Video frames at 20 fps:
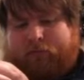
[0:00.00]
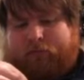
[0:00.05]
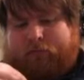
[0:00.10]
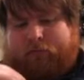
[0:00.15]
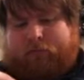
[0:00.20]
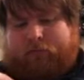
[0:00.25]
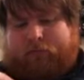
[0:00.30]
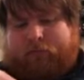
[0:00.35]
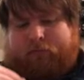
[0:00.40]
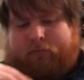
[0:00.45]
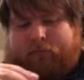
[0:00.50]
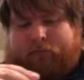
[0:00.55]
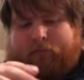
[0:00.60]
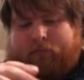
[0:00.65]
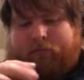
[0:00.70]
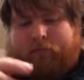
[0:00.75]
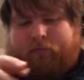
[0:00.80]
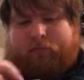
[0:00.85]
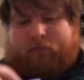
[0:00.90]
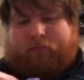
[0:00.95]

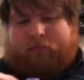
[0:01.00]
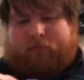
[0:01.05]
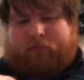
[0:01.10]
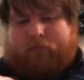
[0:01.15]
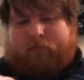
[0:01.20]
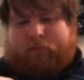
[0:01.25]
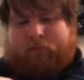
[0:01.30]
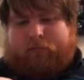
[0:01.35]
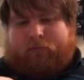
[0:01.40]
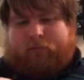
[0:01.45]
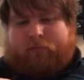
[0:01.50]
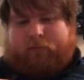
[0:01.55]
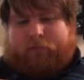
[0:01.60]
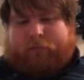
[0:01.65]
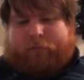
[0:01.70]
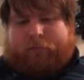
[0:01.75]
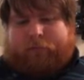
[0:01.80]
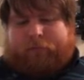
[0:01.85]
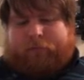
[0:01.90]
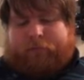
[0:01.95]

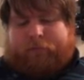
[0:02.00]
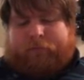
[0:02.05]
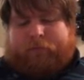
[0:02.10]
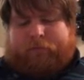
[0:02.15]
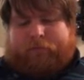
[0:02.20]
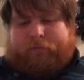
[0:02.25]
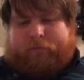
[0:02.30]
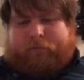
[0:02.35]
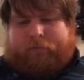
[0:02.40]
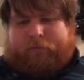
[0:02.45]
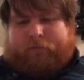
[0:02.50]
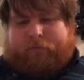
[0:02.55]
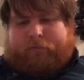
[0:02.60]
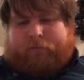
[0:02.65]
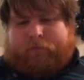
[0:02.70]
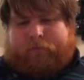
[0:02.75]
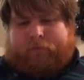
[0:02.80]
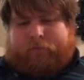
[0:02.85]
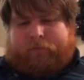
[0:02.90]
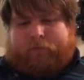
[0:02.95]

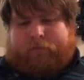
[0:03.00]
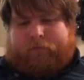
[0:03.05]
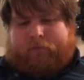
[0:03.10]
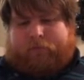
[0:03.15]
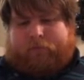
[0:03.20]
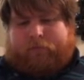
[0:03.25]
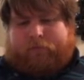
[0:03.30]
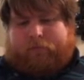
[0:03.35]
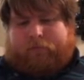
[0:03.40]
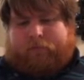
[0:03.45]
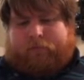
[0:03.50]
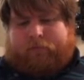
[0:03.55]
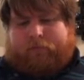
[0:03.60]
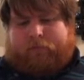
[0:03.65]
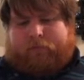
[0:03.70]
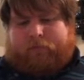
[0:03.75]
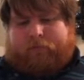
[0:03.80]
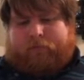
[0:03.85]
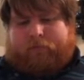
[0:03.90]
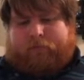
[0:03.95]

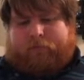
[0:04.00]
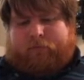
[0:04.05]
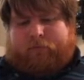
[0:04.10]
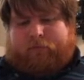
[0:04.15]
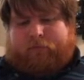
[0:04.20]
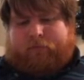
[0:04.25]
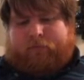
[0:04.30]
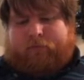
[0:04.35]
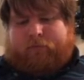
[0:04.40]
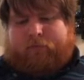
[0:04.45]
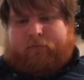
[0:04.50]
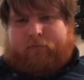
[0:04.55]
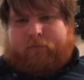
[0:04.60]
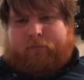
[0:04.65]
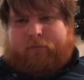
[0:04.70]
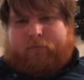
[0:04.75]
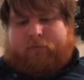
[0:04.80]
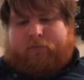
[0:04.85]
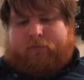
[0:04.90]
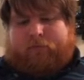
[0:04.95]

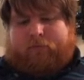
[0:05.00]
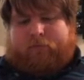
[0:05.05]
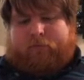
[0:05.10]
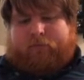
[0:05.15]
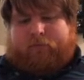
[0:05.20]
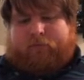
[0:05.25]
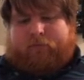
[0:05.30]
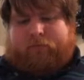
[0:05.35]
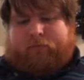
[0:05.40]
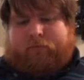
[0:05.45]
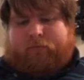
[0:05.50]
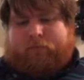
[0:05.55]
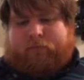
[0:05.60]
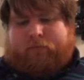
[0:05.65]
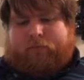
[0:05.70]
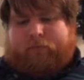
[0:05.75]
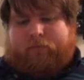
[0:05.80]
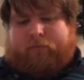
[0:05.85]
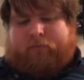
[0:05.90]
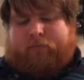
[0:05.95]

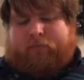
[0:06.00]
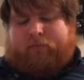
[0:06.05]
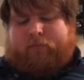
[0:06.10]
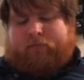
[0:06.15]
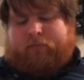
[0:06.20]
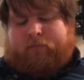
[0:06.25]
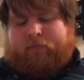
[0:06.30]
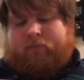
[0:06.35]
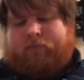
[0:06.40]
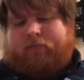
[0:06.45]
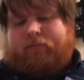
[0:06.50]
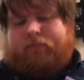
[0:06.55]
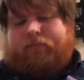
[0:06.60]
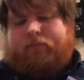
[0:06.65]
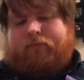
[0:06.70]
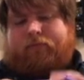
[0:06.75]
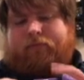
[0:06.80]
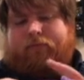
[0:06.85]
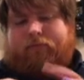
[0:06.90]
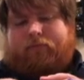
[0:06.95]

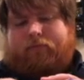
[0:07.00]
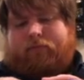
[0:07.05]
The person shown says nothing.